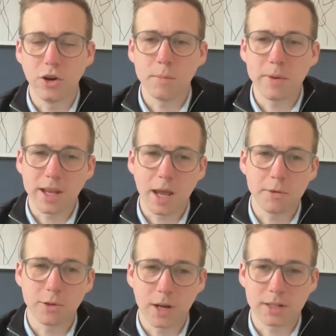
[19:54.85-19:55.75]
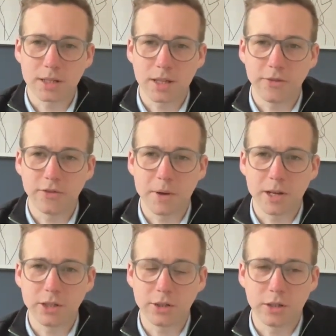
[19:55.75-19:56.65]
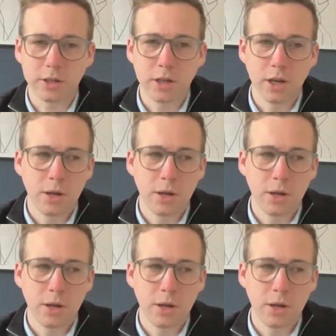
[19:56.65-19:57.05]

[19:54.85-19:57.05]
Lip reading: not being able to access that information